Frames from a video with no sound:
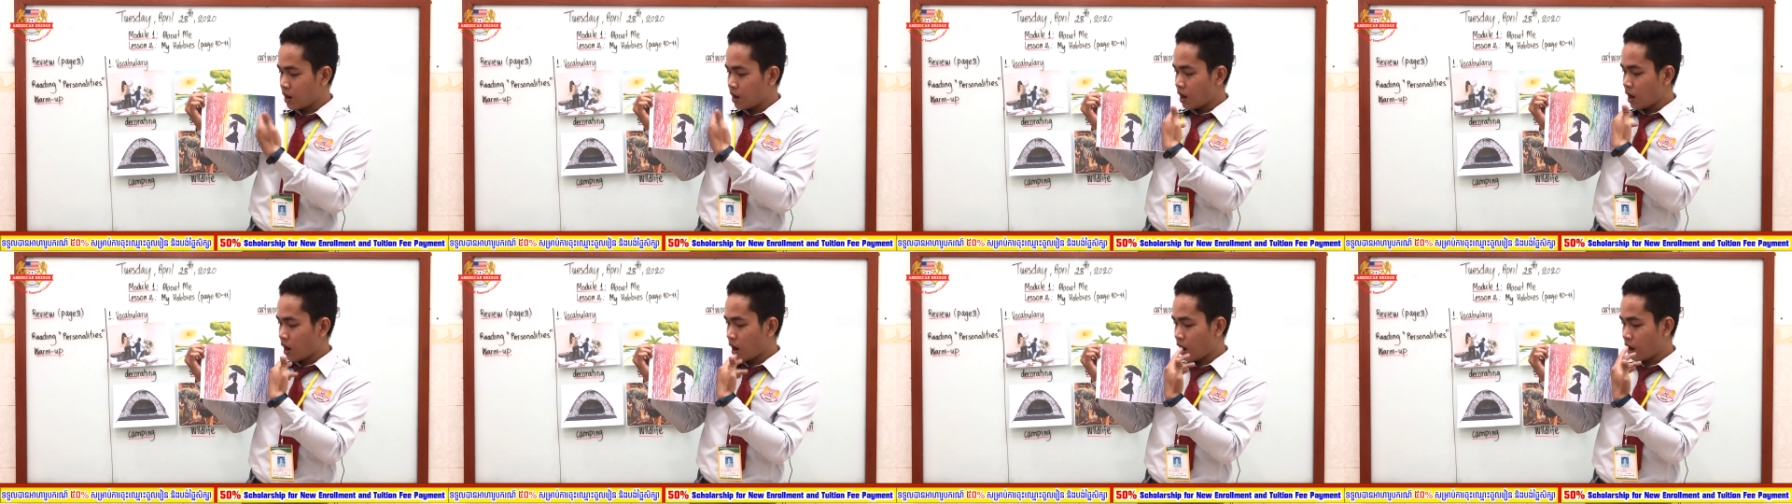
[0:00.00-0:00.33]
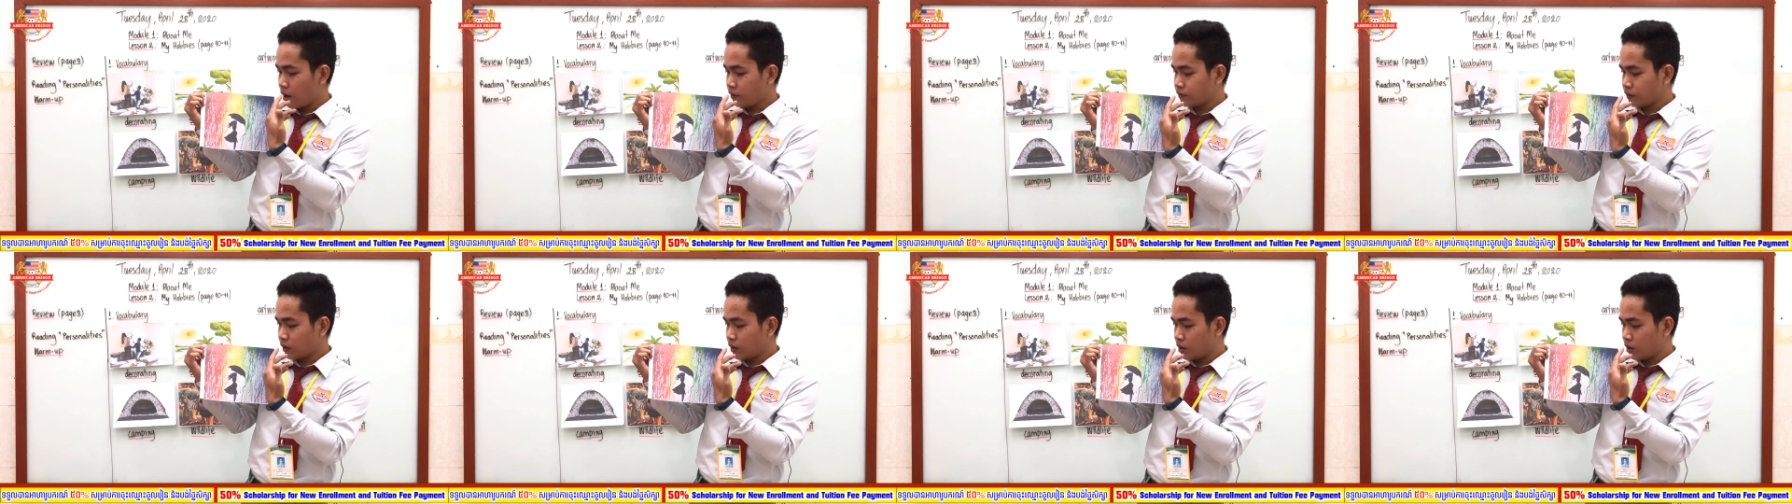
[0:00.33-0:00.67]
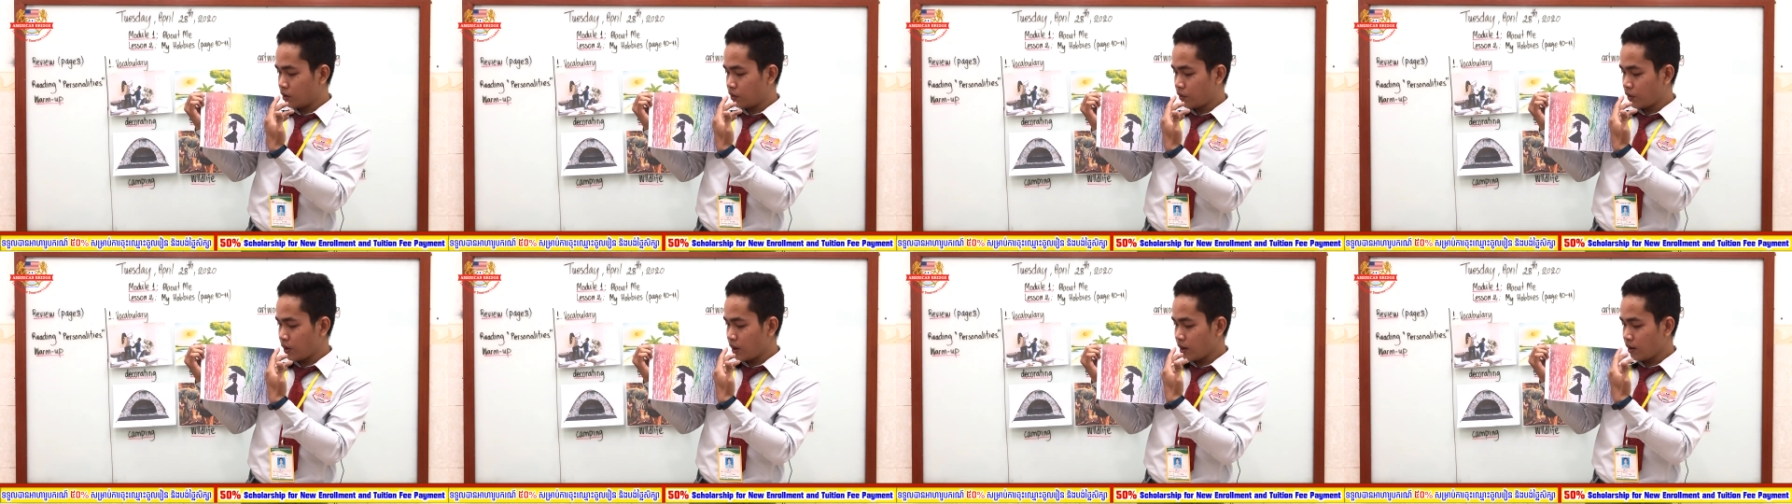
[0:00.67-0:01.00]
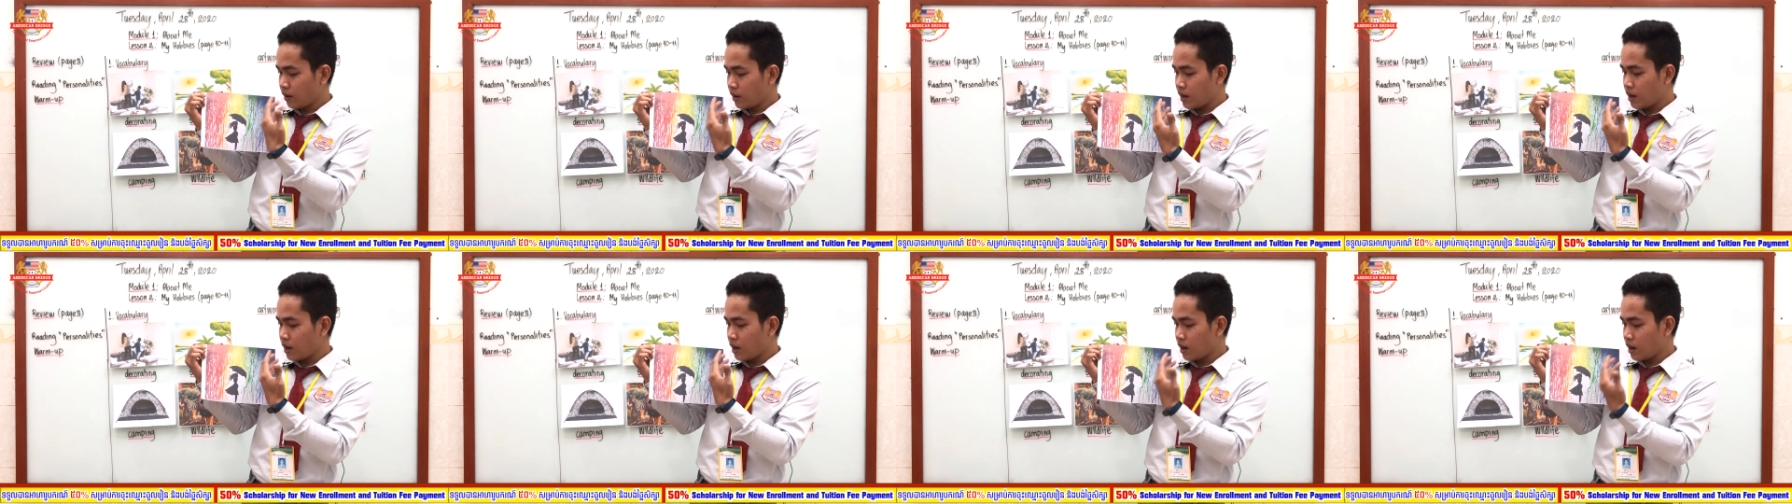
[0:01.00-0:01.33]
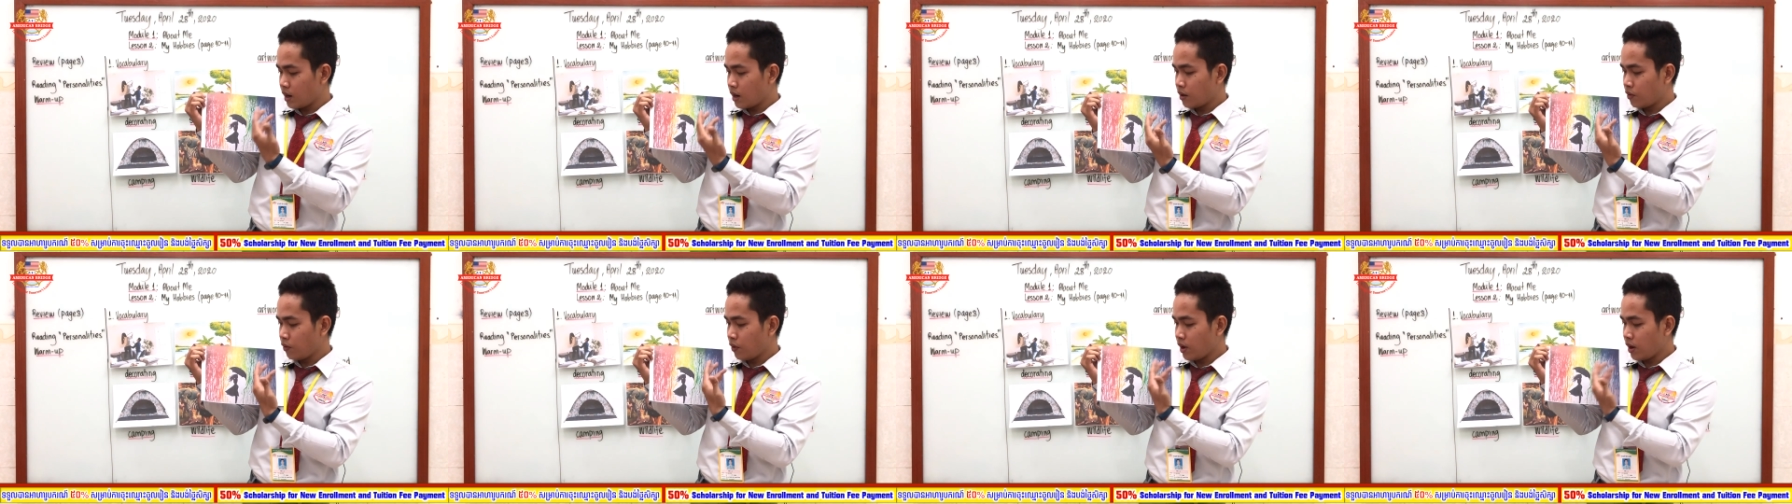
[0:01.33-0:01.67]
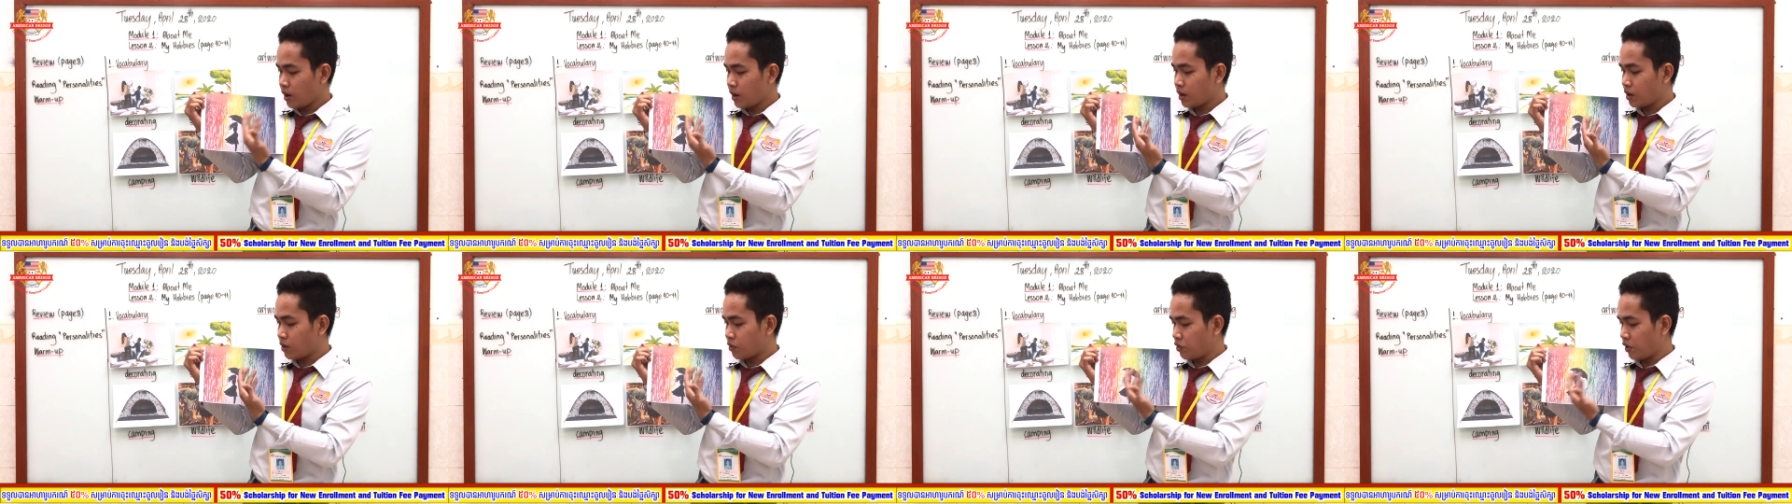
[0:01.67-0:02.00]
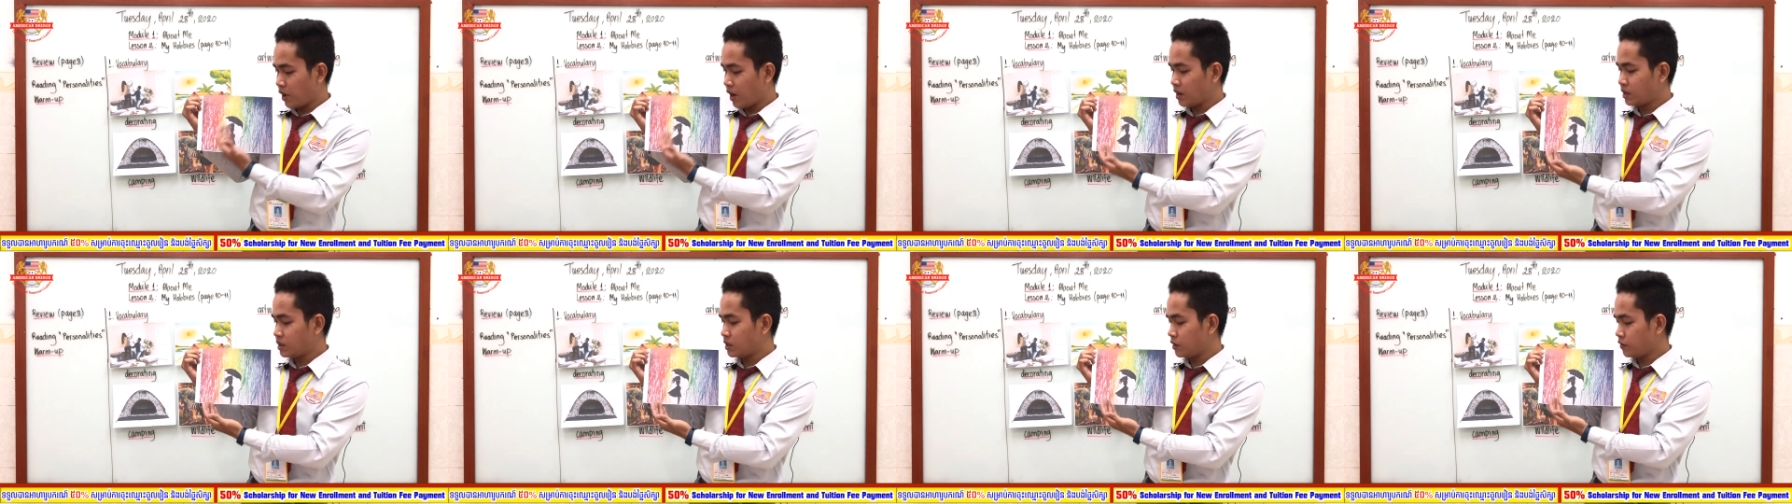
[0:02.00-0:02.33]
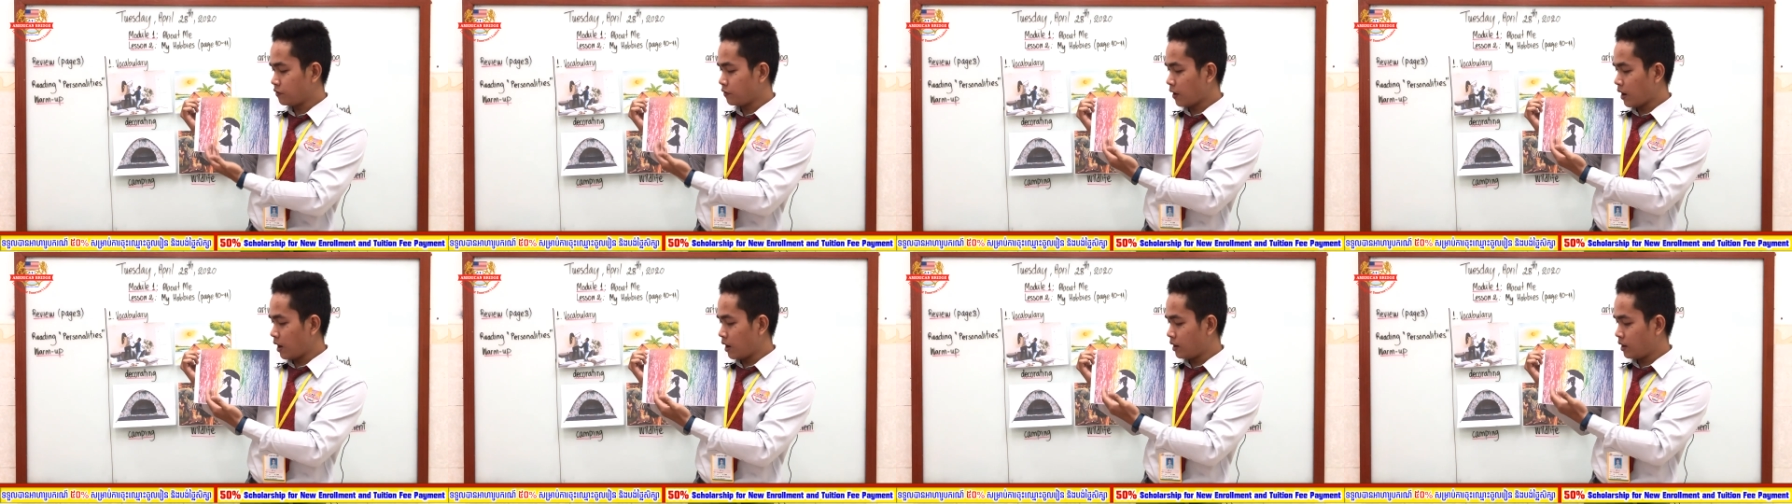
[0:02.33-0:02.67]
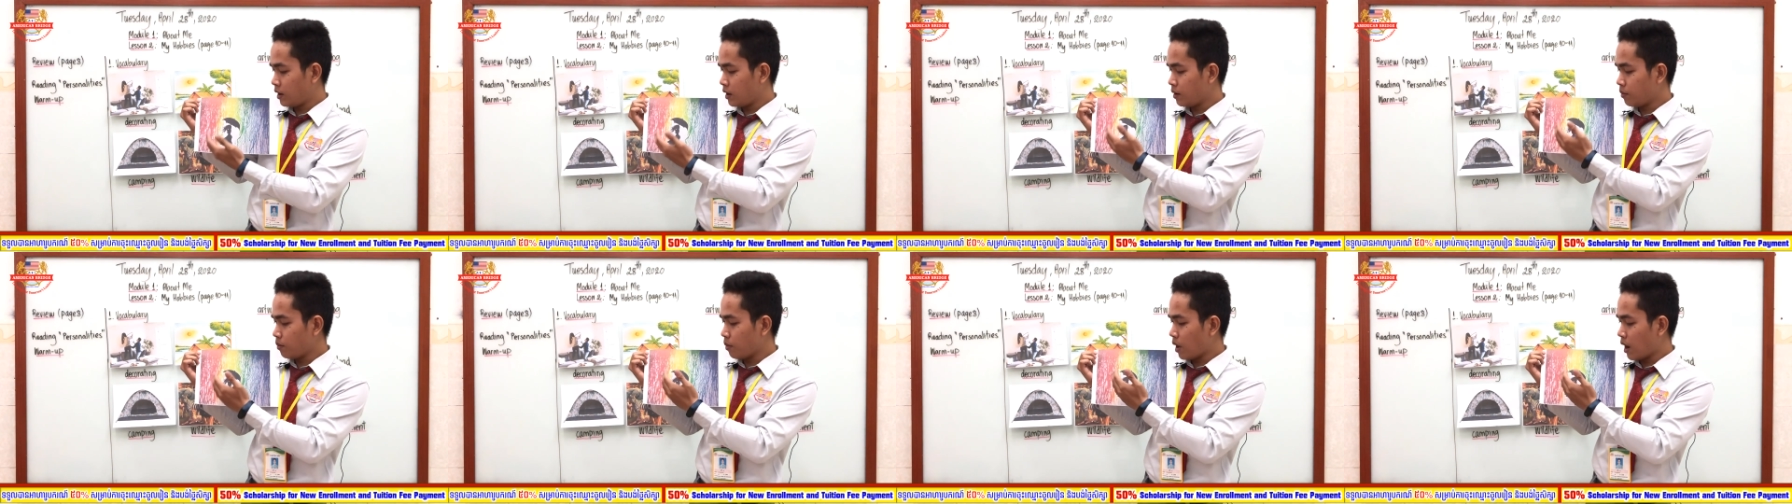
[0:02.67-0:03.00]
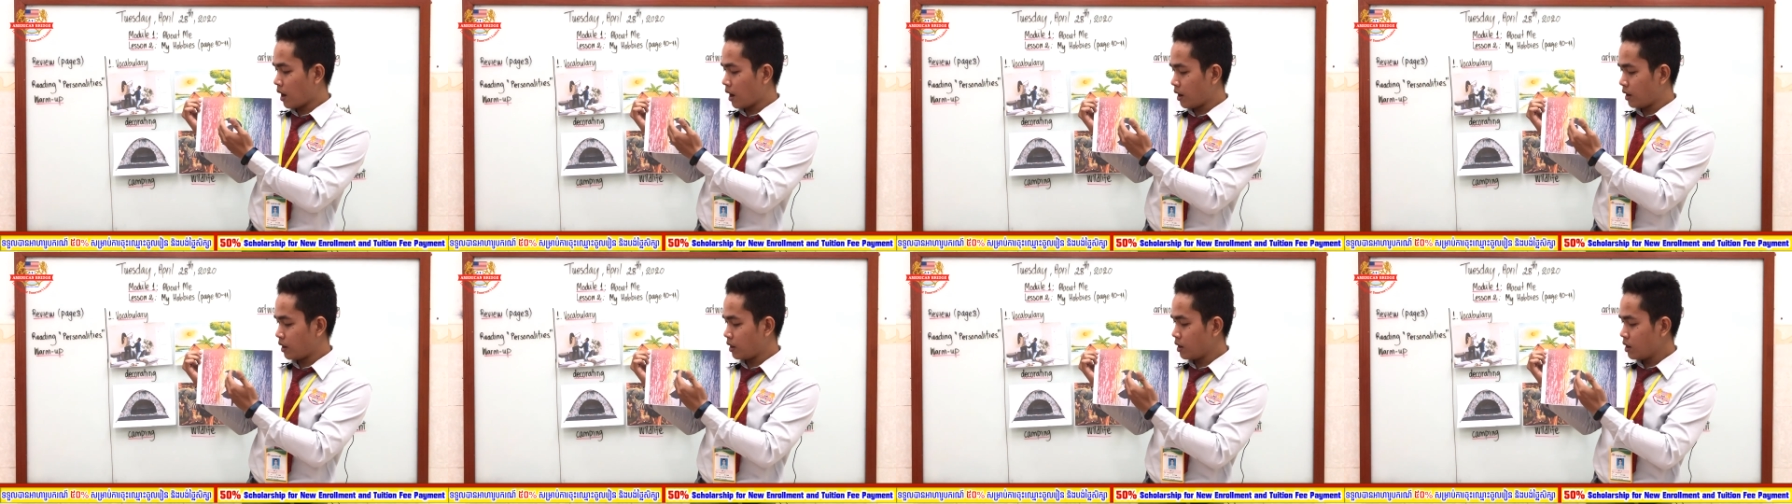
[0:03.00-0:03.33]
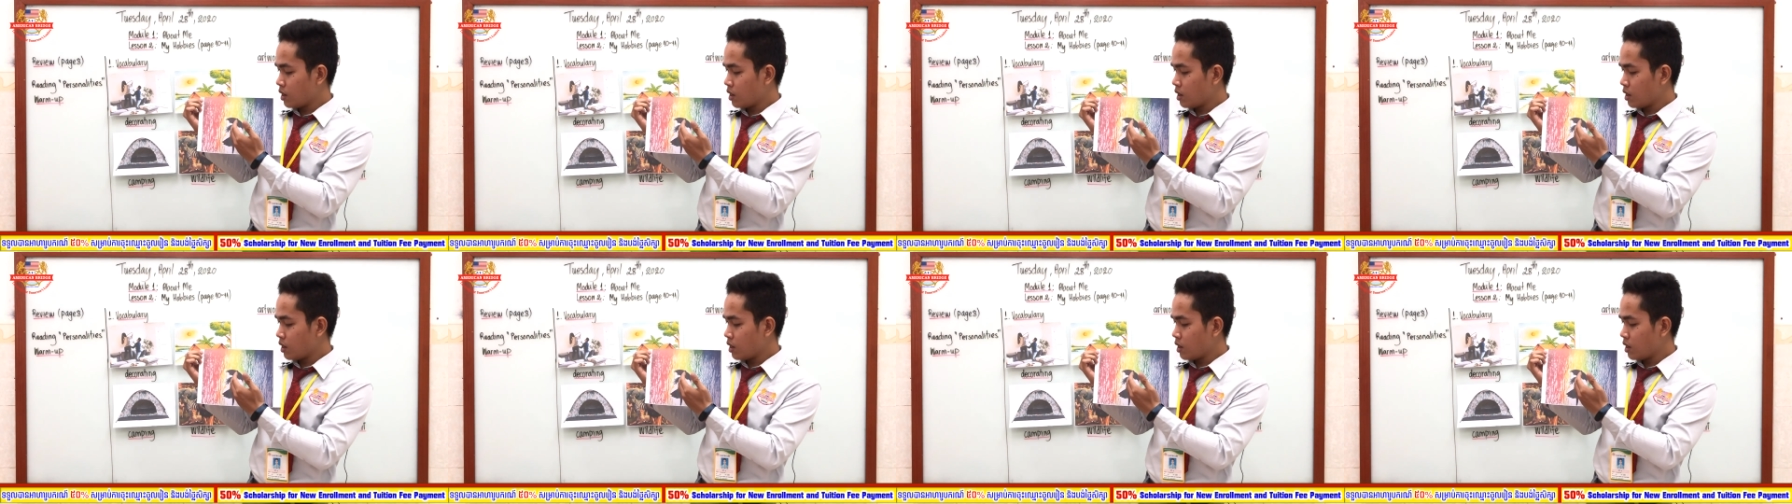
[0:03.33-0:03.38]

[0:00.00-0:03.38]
have a really creative idea by